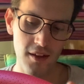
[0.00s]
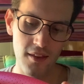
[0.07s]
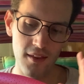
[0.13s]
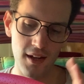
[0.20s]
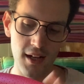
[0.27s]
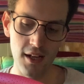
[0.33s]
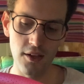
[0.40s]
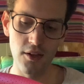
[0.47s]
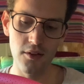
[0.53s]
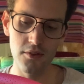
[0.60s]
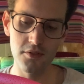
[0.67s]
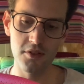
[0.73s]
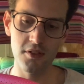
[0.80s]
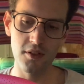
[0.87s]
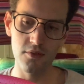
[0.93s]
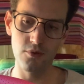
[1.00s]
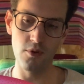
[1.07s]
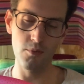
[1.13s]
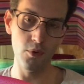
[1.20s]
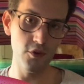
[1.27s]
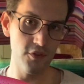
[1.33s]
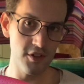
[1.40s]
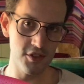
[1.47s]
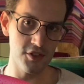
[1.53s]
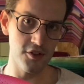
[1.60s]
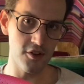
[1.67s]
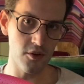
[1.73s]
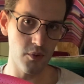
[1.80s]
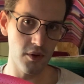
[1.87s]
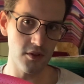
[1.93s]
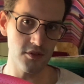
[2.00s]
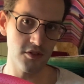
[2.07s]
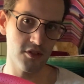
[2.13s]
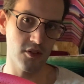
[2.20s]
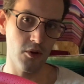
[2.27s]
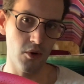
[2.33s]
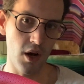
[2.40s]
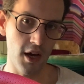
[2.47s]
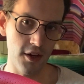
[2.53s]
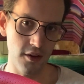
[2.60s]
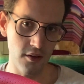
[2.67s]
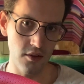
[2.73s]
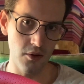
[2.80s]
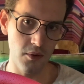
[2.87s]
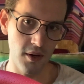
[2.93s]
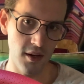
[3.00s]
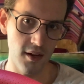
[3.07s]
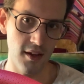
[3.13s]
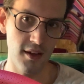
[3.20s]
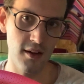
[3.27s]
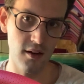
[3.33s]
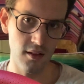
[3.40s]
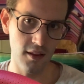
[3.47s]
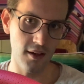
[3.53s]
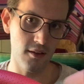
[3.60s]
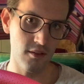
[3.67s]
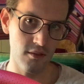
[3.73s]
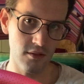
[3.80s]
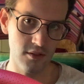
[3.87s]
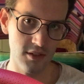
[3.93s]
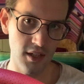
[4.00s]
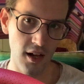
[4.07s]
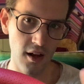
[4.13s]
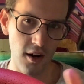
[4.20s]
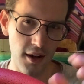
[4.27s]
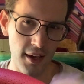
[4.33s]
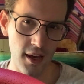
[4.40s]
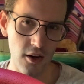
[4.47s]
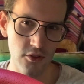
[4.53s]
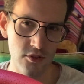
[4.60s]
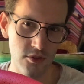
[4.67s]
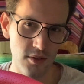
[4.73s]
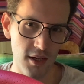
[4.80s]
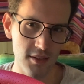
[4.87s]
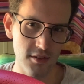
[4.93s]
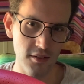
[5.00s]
that I use to remove the steering wheels so I could do it like sitting on a couch nice and